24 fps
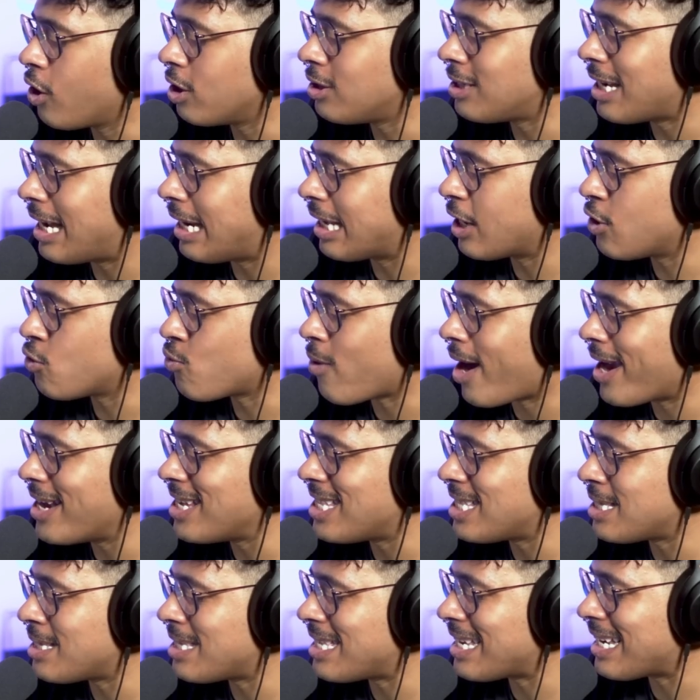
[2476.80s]
content can
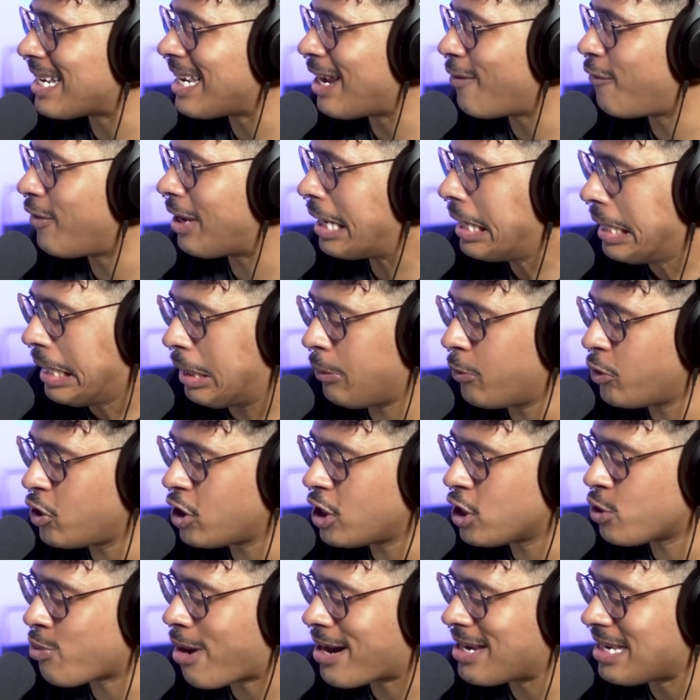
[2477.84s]
rise significantly
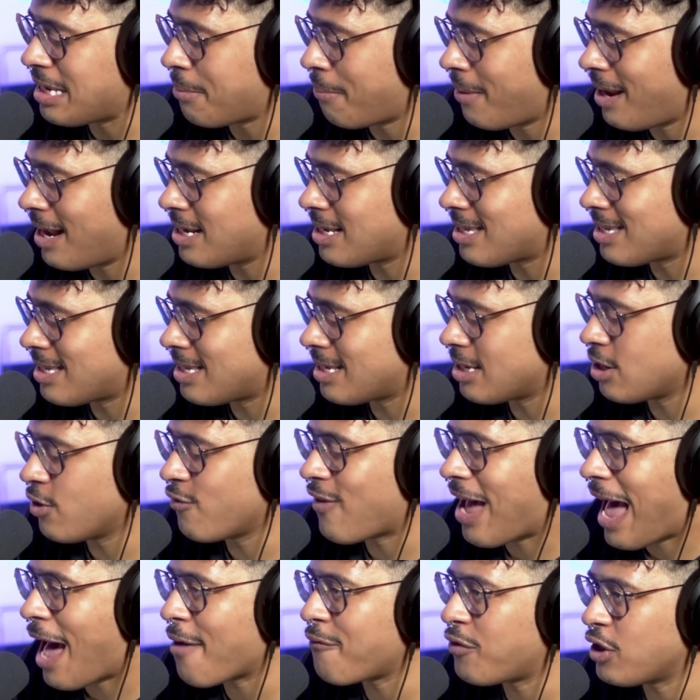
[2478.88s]
within 20 minutes
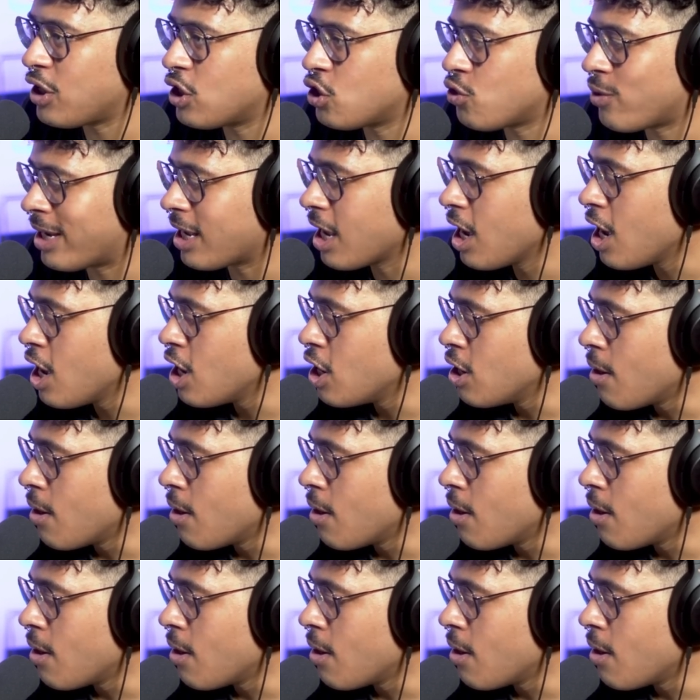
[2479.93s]
of having a drink. It's